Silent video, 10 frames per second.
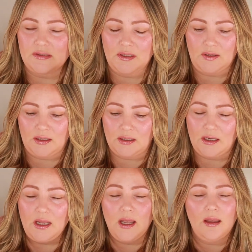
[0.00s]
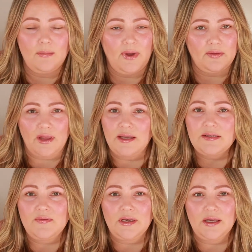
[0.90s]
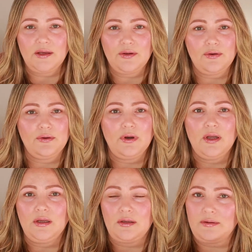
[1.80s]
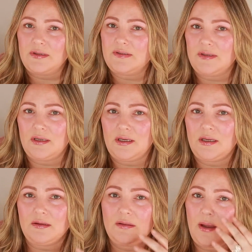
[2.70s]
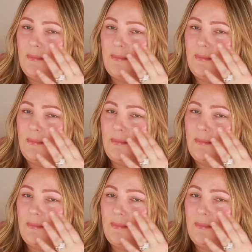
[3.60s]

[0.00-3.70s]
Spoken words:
skin. In my last video you could see that